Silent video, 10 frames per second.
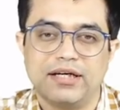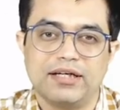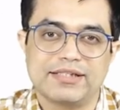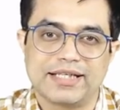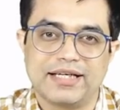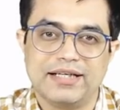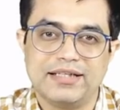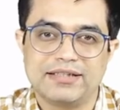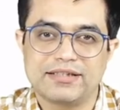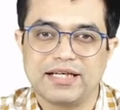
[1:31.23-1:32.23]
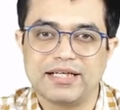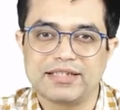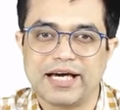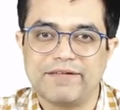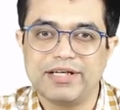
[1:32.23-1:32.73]
Secondly, the child is
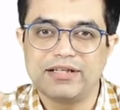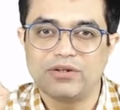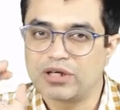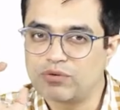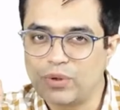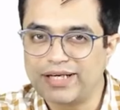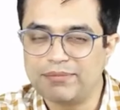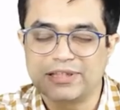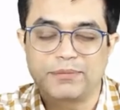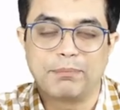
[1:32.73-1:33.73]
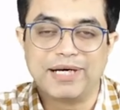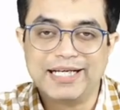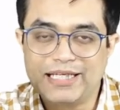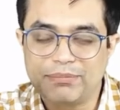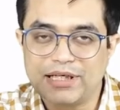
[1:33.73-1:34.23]
having not one but
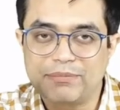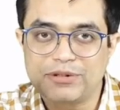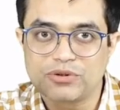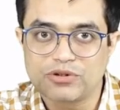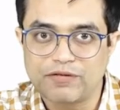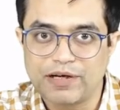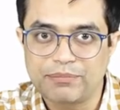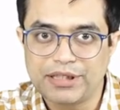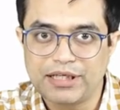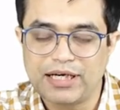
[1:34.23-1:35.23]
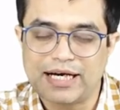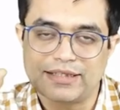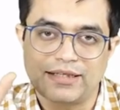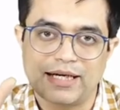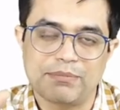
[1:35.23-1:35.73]
multiple episodes of apnea and
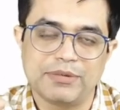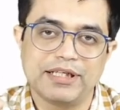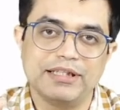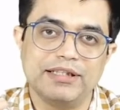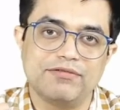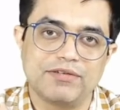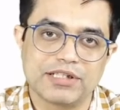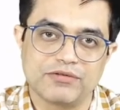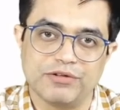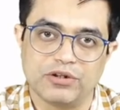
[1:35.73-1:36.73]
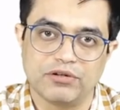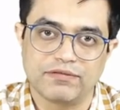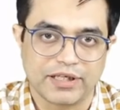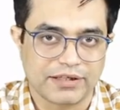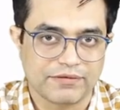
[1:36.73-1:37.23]
they're happening in the first week of
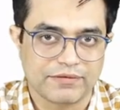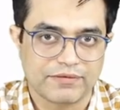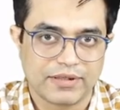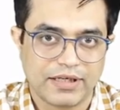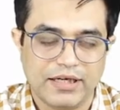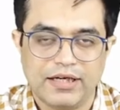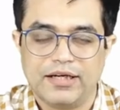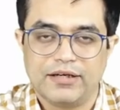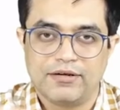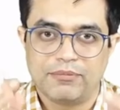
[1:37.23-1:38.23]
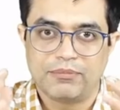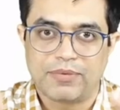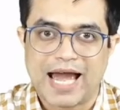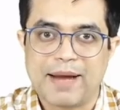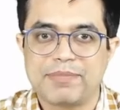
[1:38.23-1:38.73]
life.
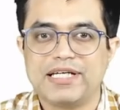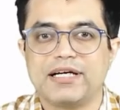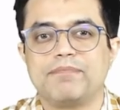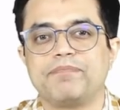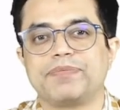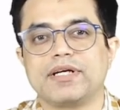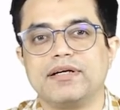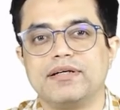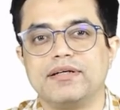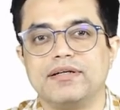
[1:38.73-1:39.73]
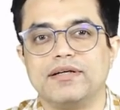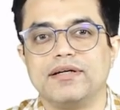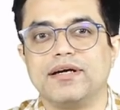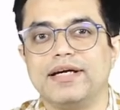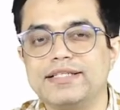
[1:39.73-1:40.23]
Apnea
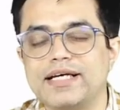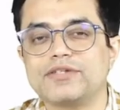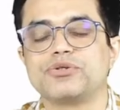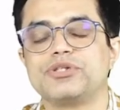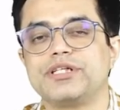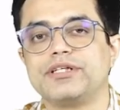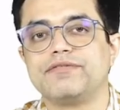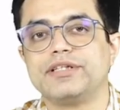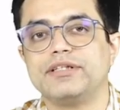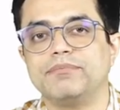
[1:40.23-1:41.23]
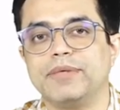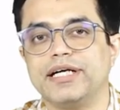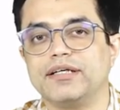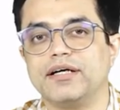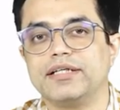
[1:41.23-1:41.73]
is associated with
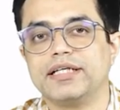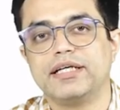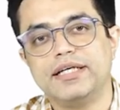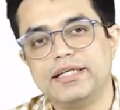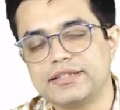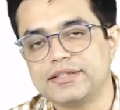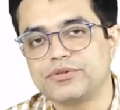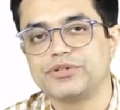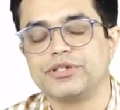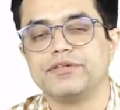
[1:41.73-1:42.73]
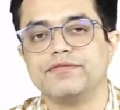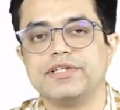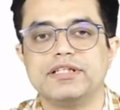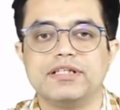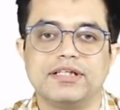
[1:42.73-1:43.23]
bradycardia. It is associated with